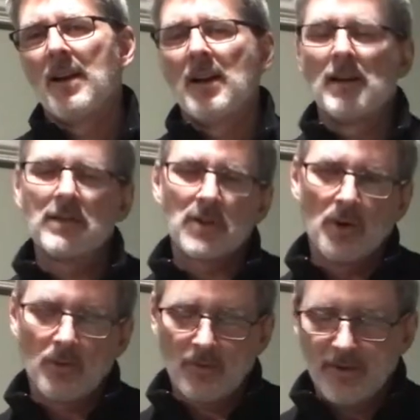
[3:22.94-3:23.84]
And
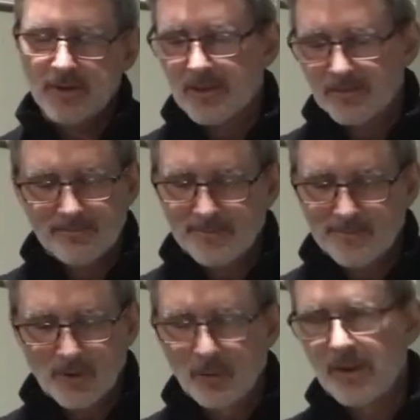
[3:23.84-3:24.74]
so there's
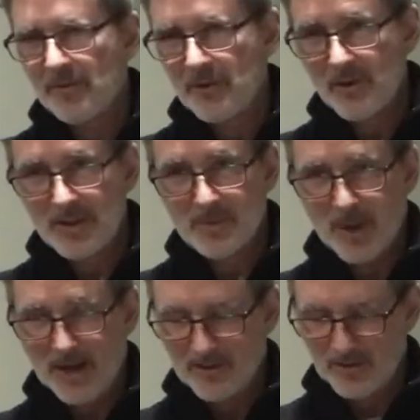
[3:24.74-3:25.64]
only a few of these
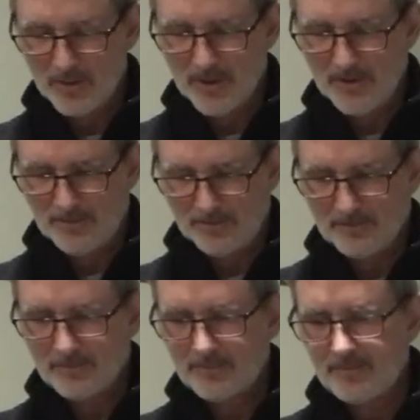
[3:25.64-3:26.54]
patterns with
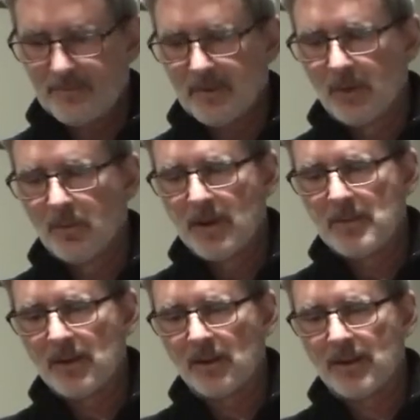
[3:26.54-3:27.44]
ring,
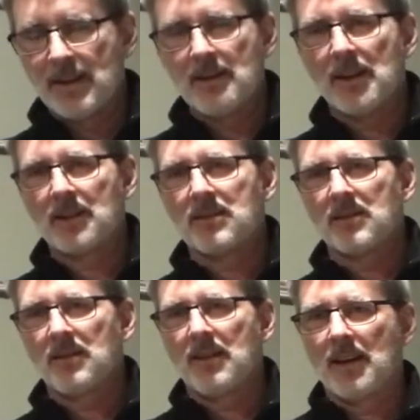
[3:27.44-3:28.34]
middle, and index
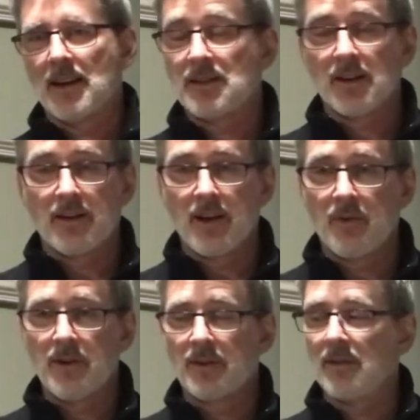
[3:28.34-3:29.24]
that I start out
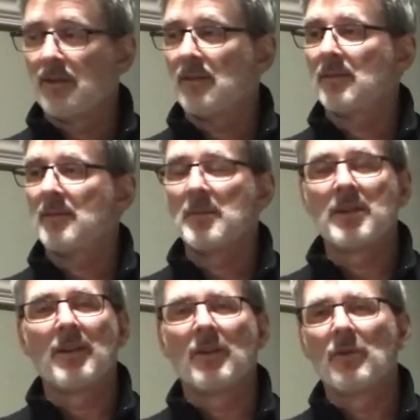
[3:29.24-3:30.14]
with, but
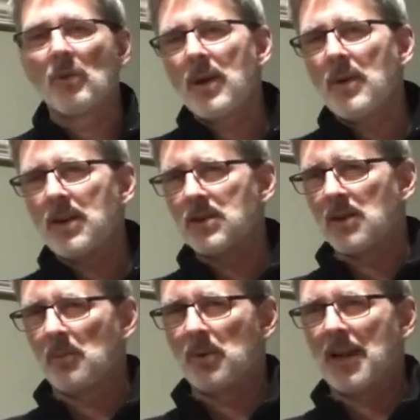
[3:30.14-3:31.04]
they're a great way to
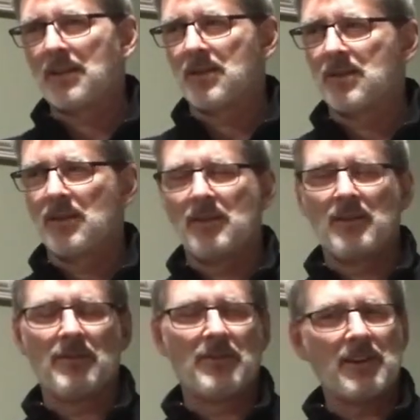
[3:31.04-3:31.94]
start practice.
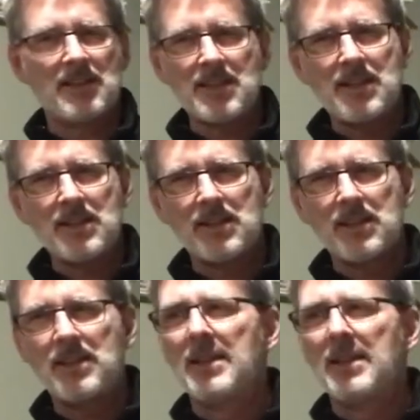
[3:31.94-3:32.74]
They're very easy,